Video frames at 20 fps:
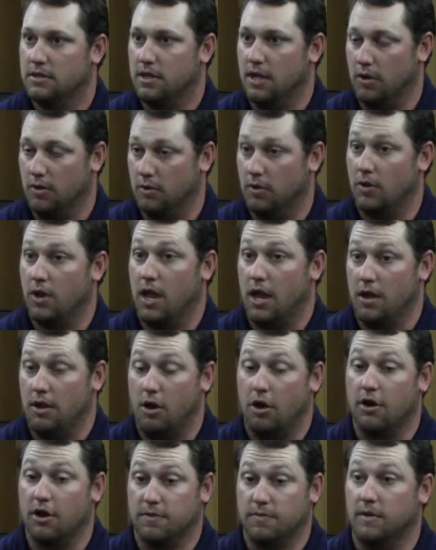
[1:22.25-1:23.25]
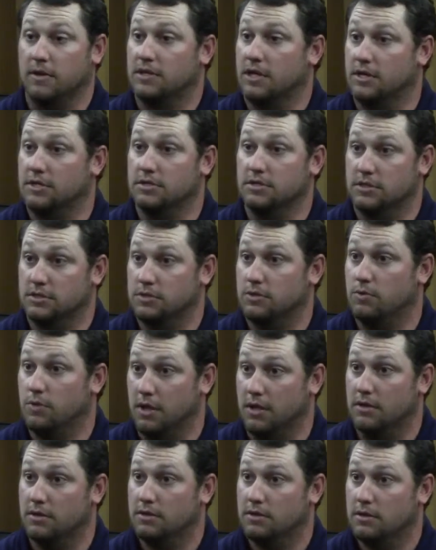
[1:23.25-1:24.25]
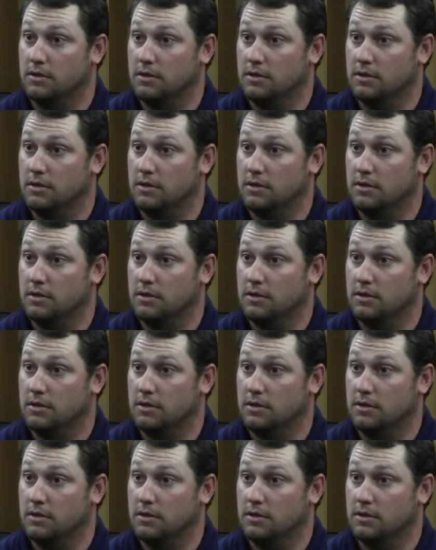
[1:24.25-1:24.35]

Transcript: And our expectation is to win,